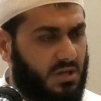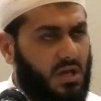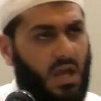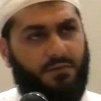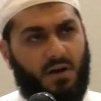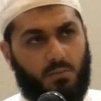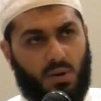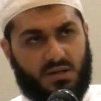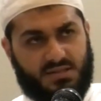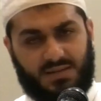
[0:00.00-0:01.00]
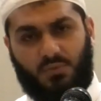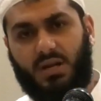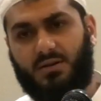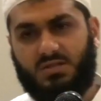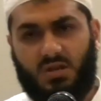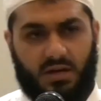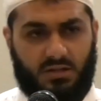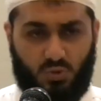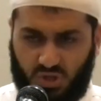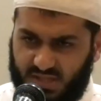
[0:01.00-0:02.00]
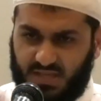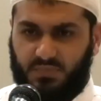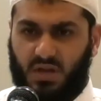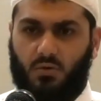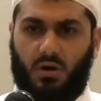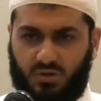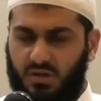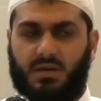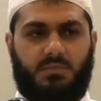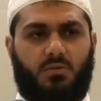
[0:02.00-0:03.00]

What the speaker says: If I blocked someone outside, which is something wrong, don't get me